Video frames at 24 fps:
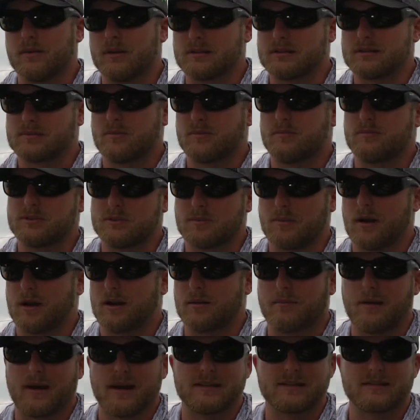But
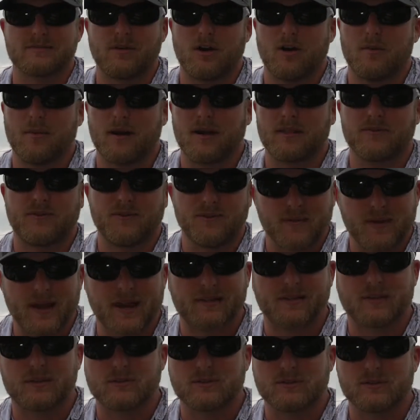spotted bass, smallmouth, if you've
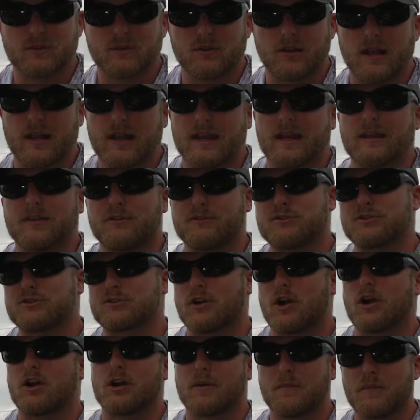got those in your lake and they're
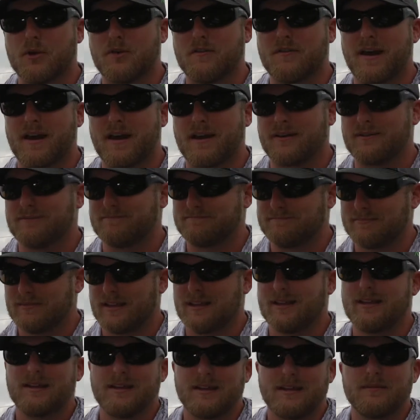starting to move out,
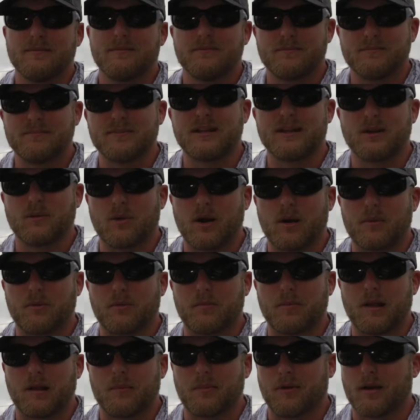get a Whopper
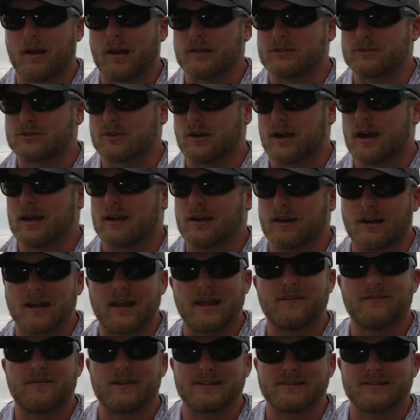Plopper out and try it on the
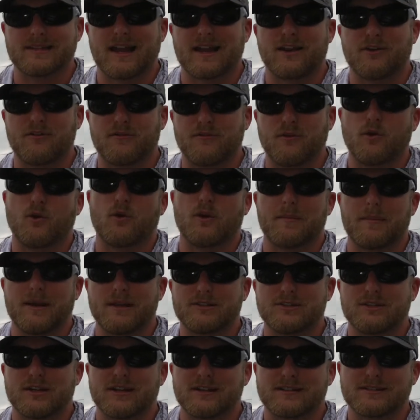FS904
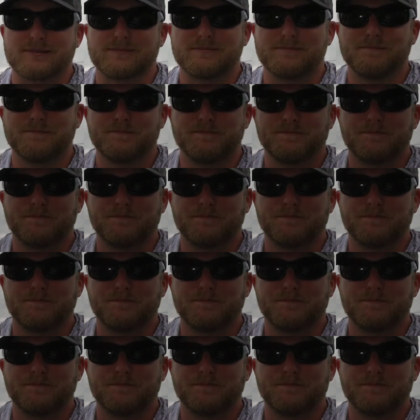MHX.